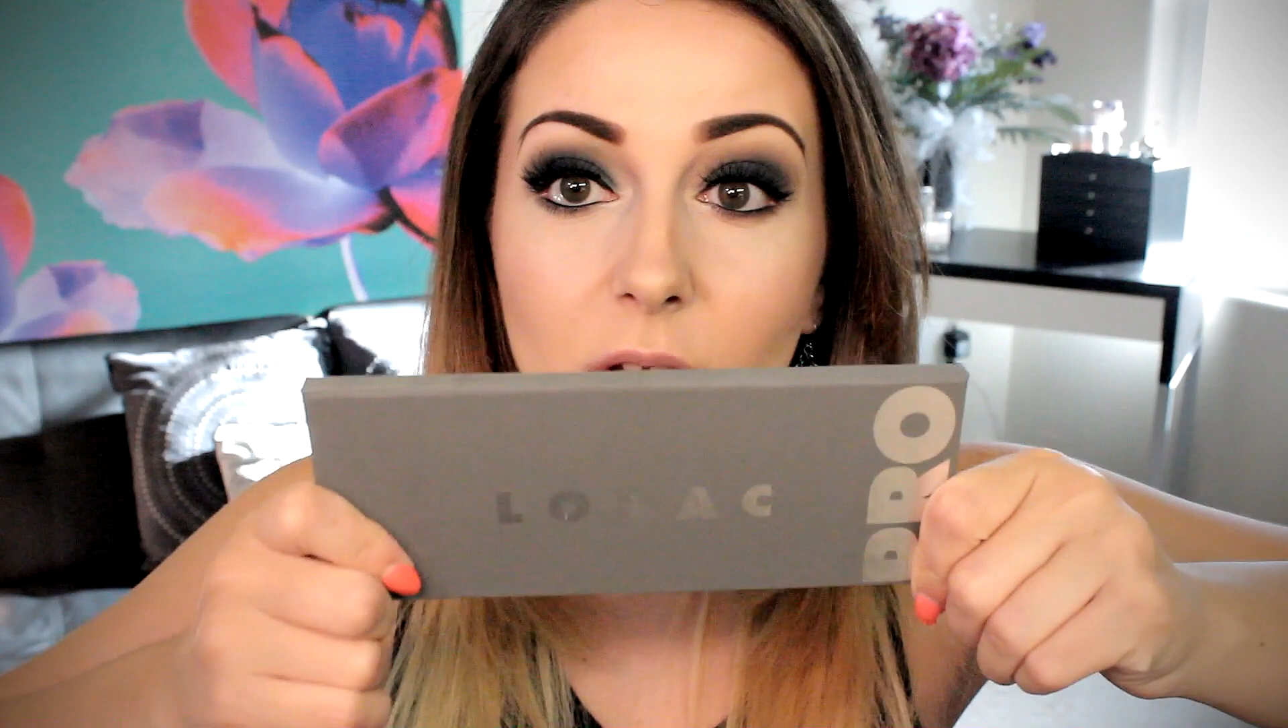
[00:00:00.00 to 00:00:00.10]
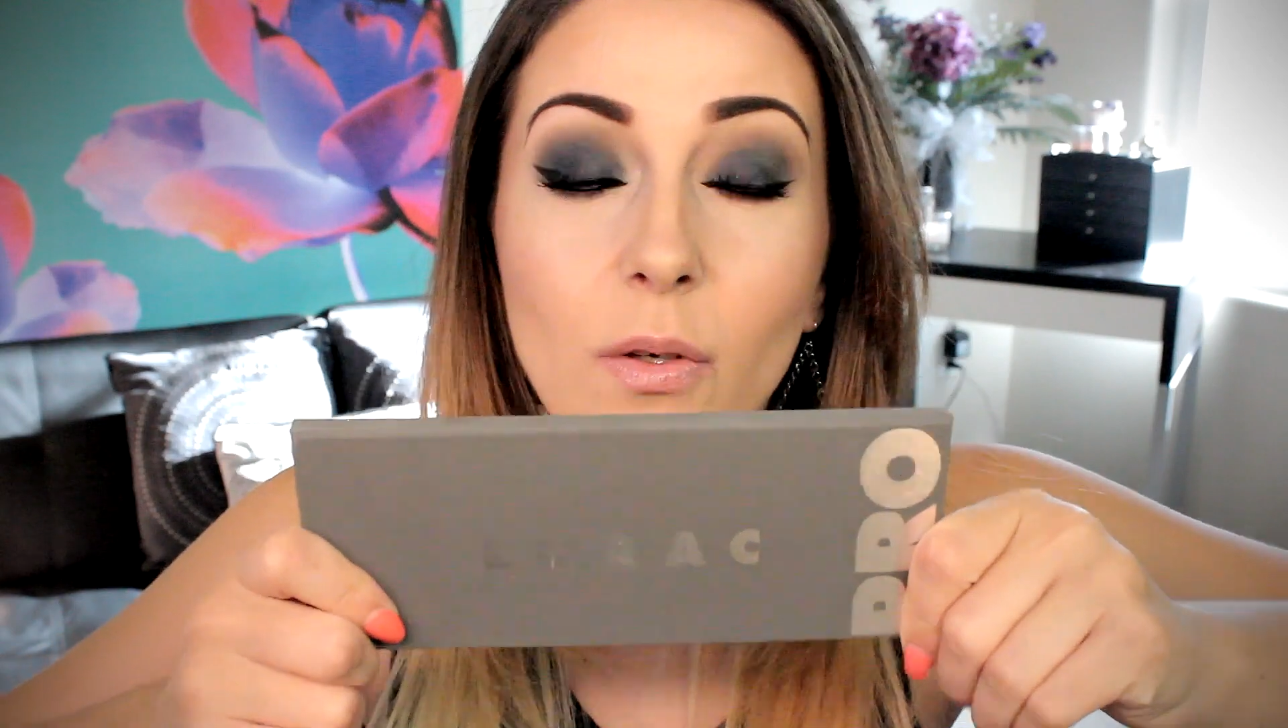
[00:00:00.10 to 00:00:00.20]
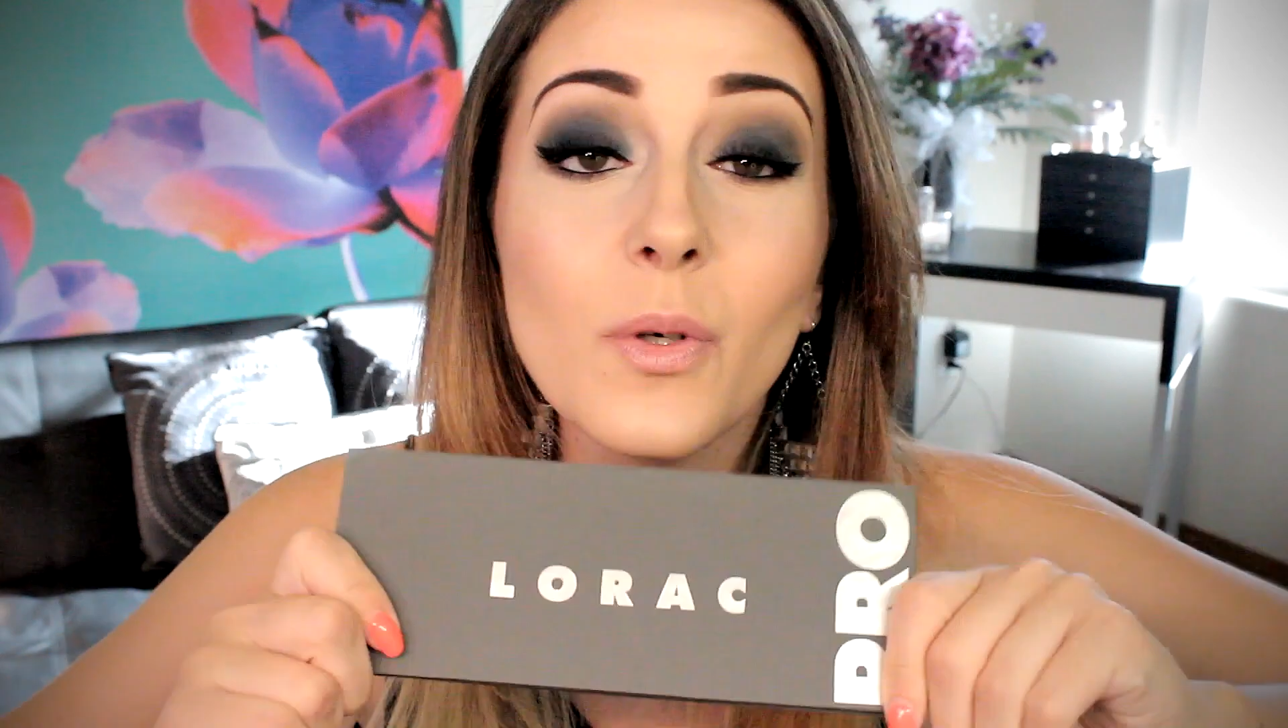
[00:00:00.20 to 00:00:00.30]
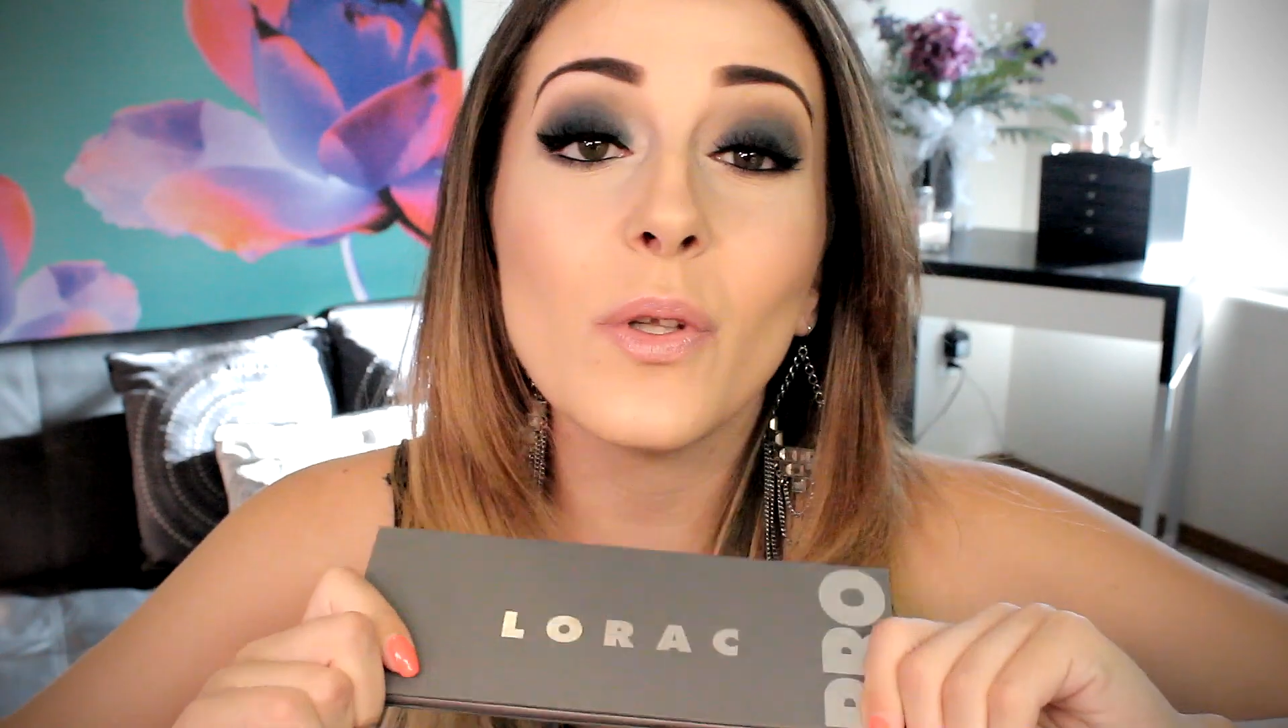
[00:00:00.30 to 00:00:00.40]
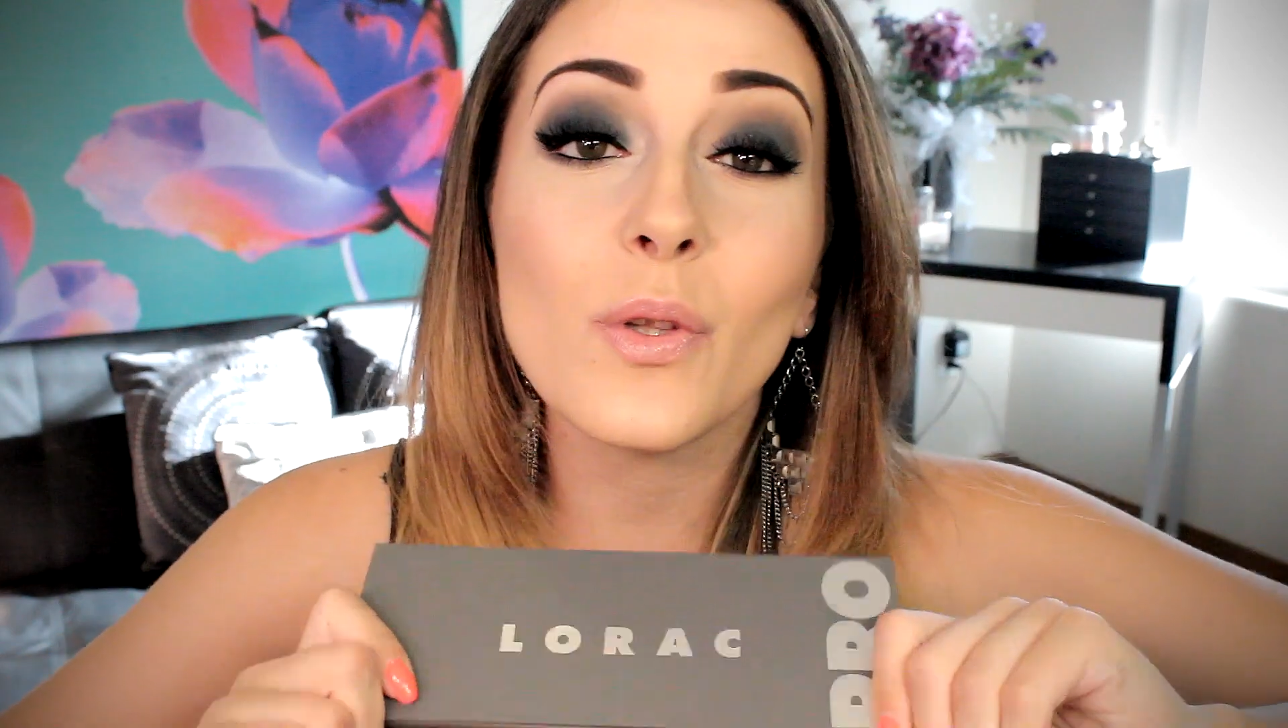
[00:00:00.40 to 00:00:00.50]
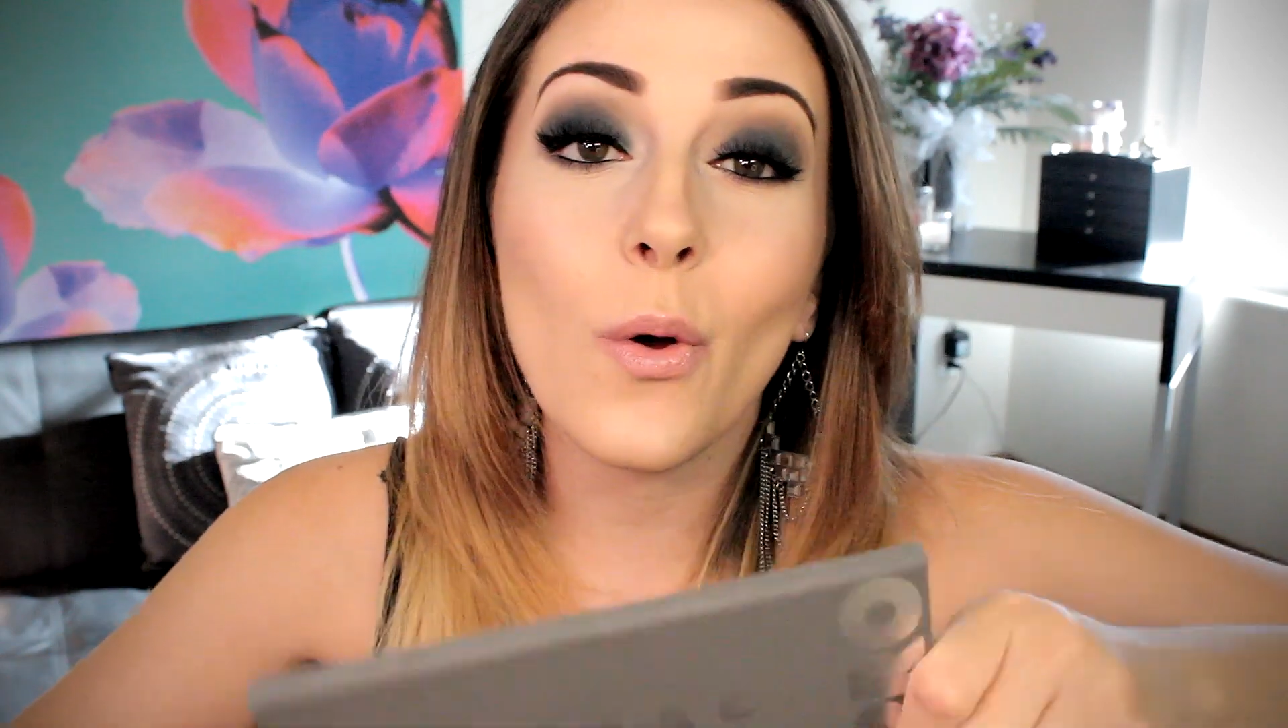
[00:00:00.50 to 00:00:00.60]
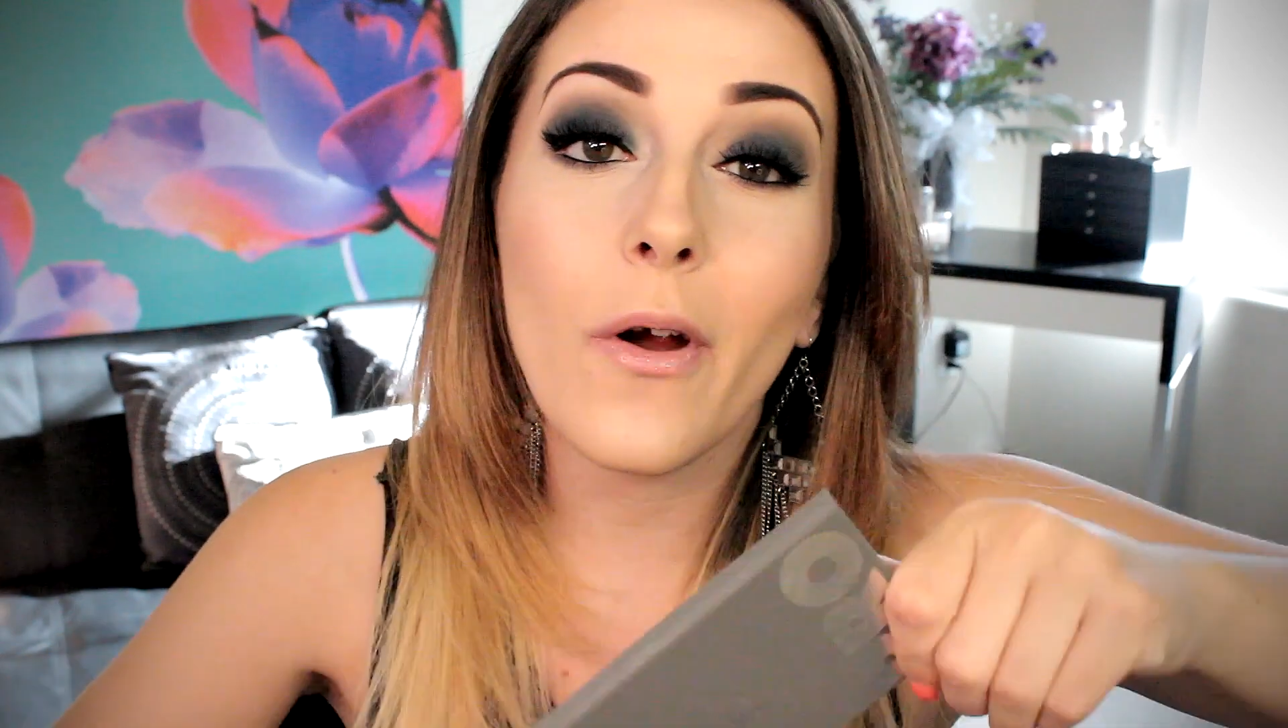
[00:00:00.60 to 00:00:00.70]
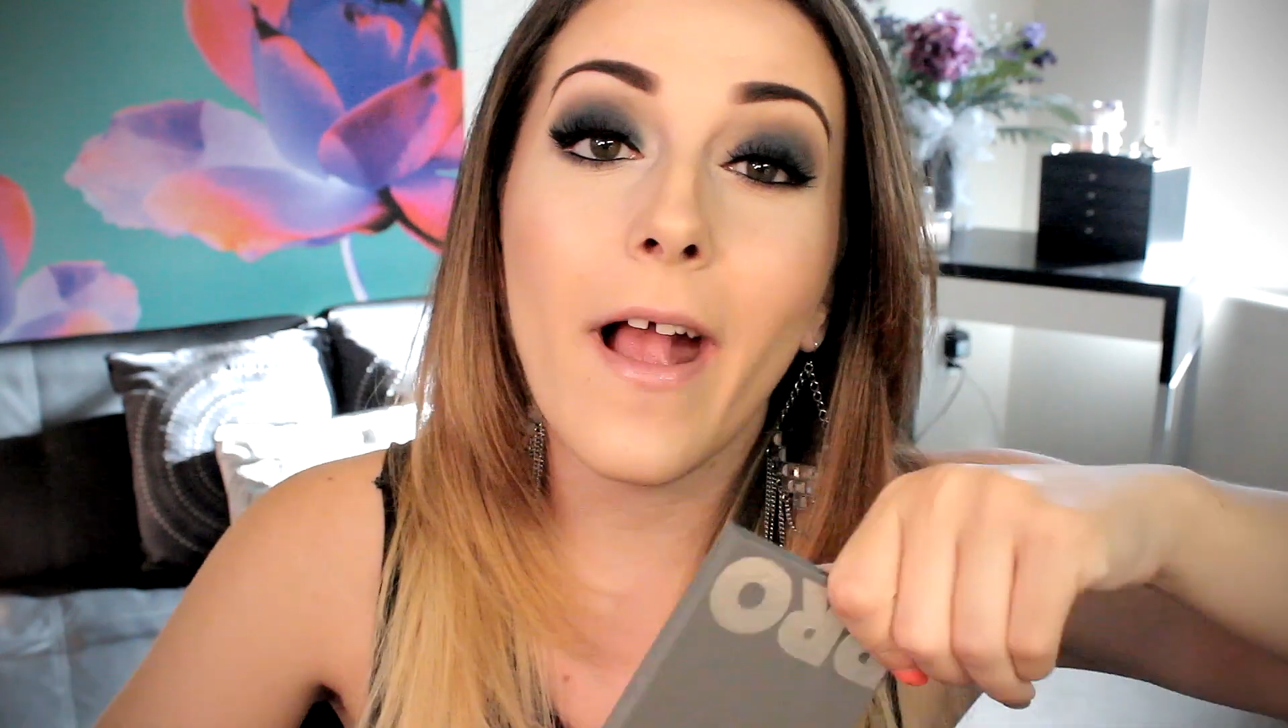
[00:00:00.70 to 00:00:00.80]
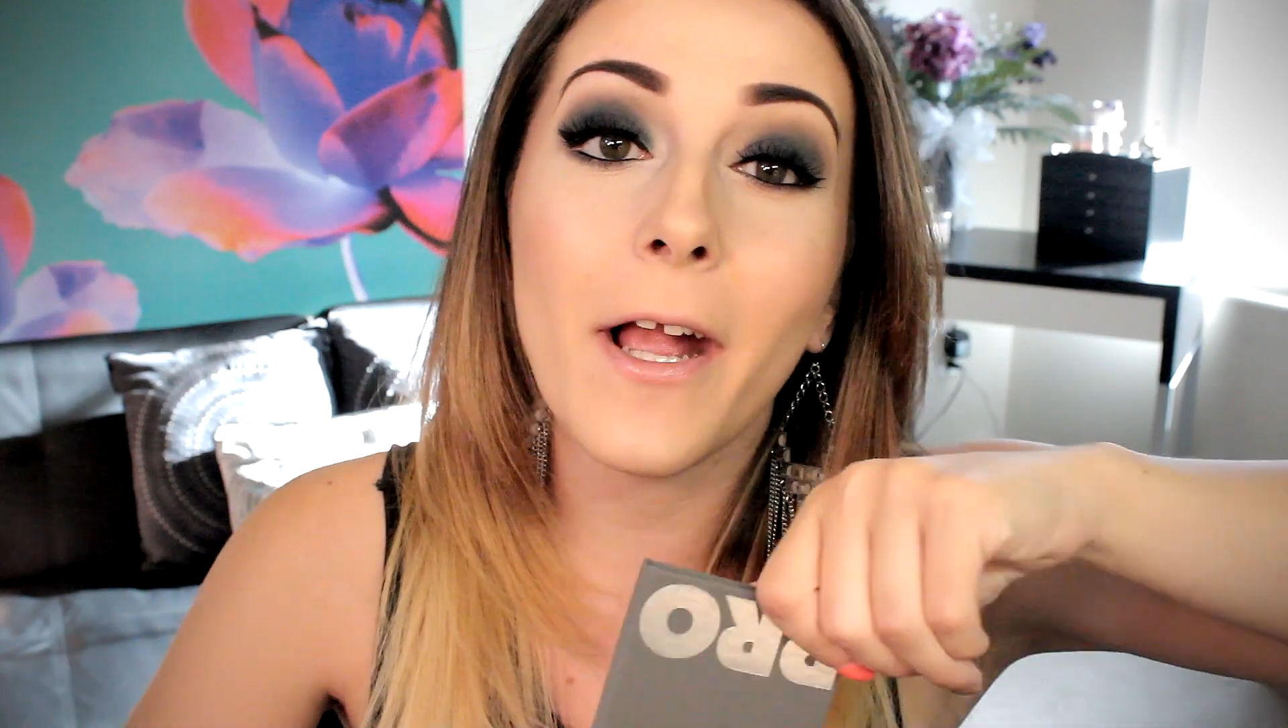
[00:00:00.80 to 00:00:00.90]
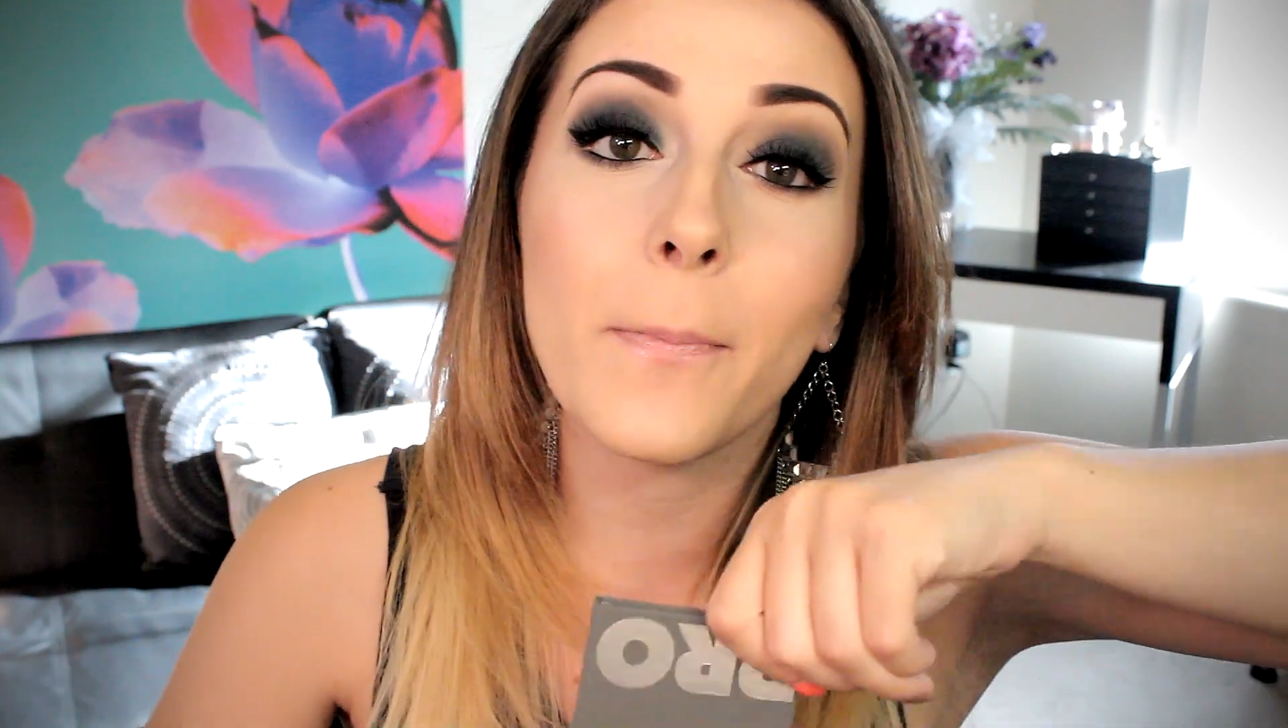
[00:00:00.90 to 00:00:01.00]
new
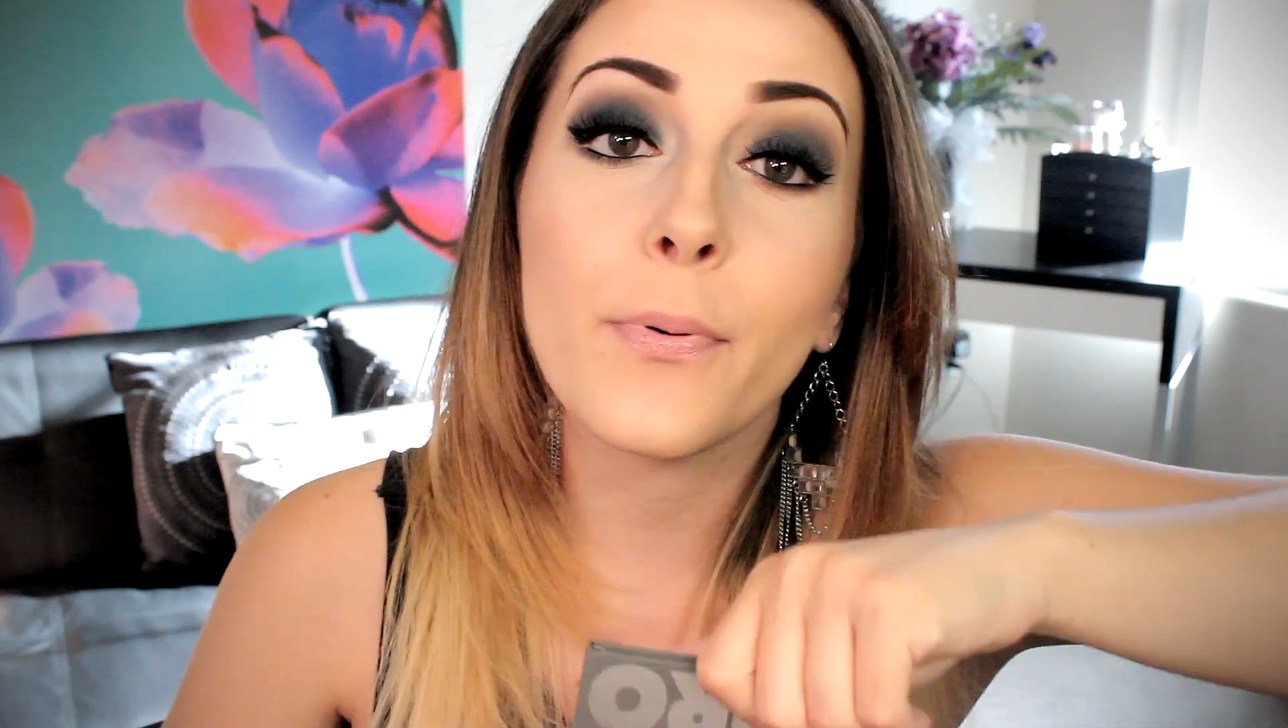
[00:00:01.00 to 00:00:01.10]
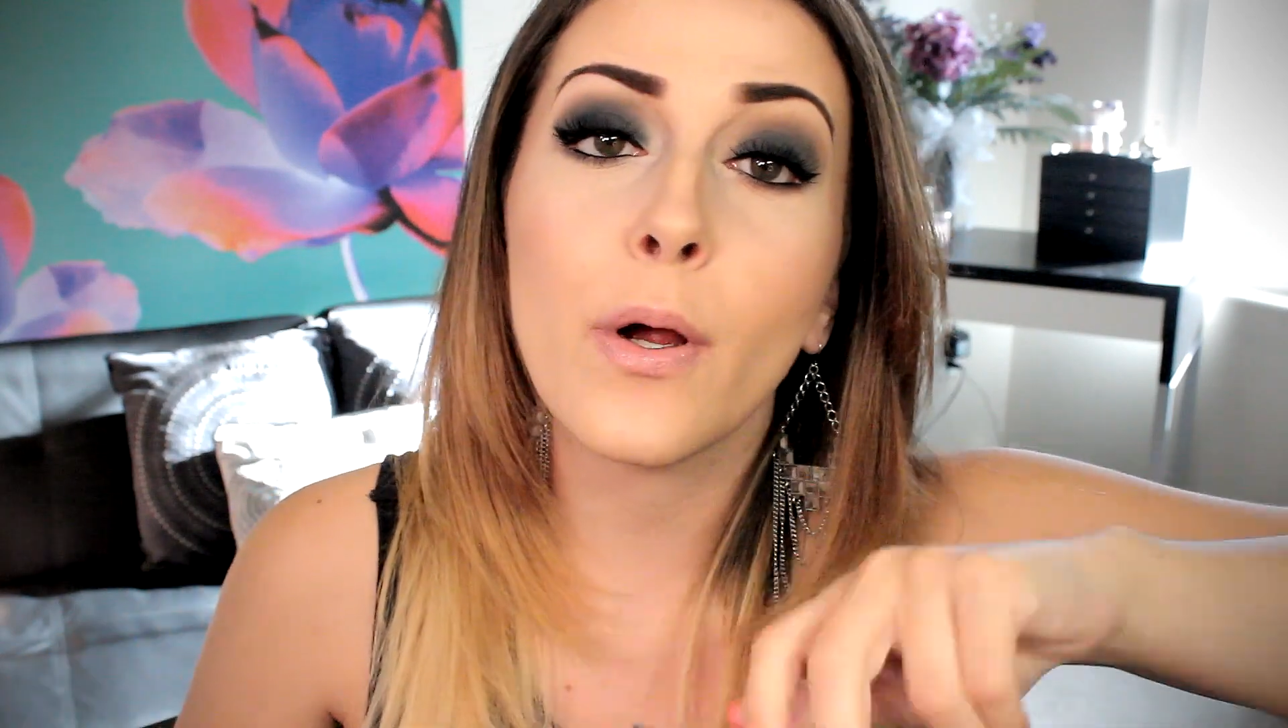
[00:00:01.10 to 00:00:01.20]
Lorac